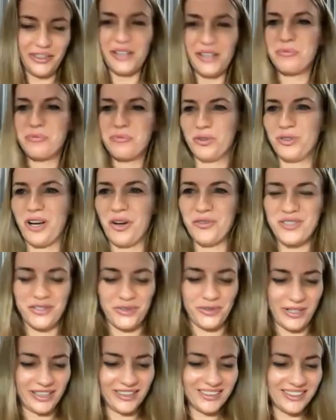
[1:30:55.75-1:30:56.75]
if I
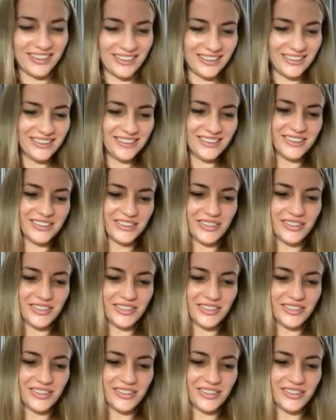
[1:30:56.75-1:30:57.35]
pronounce correctly,